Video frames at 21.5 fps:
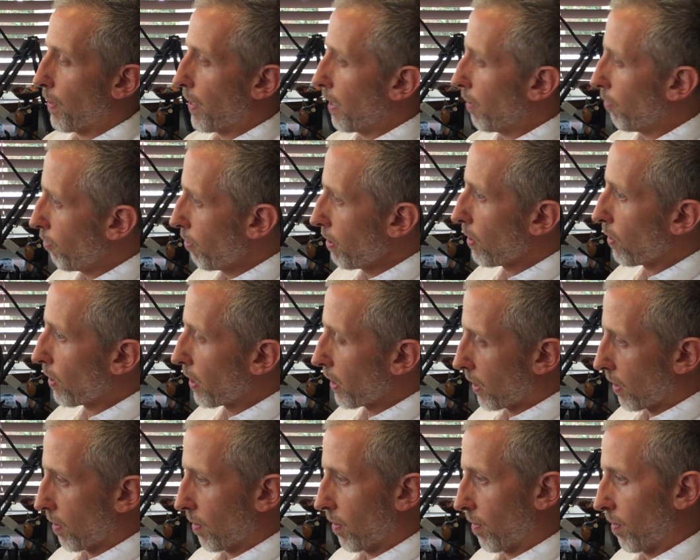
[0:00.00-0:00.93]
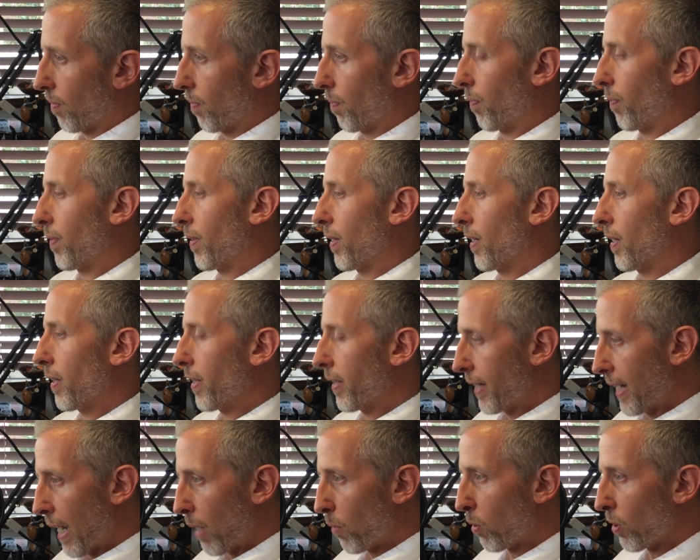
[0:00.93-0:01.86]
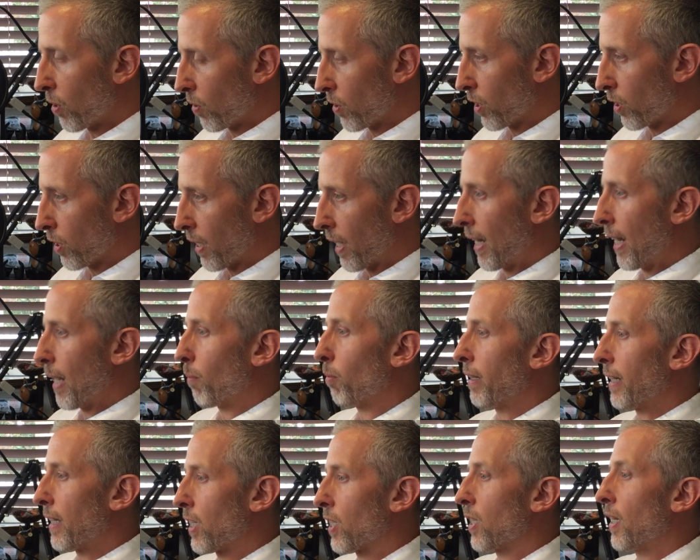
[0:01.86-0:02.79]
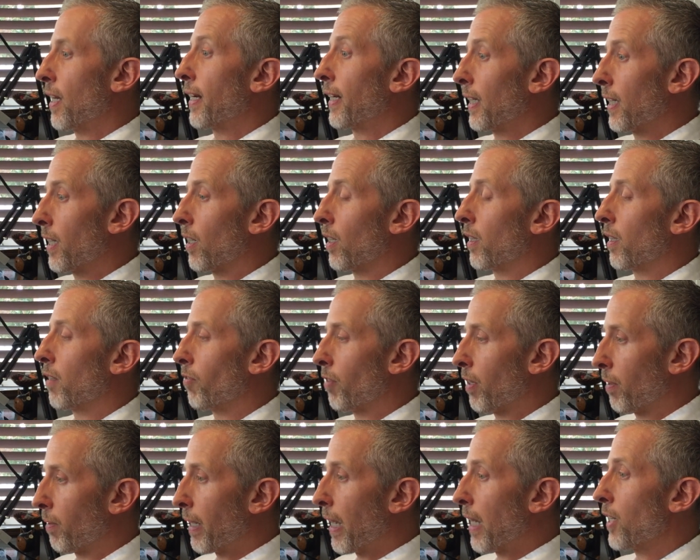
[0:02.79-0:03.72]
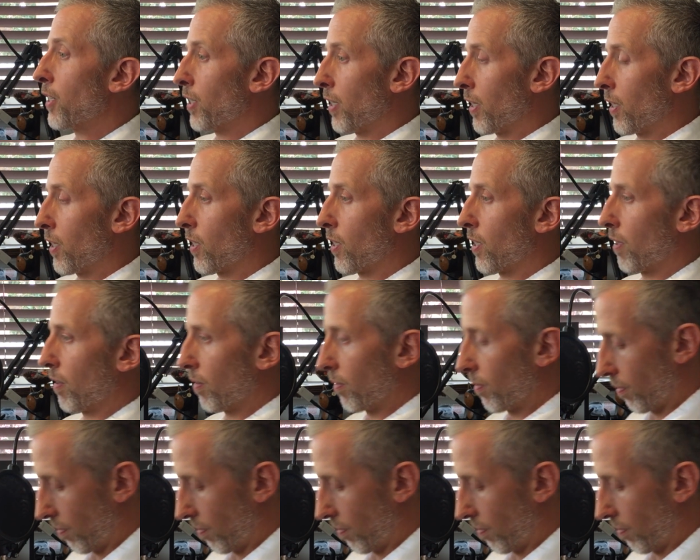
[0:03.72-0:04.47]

If we look at, now we're going to elaborate slightly on the variations.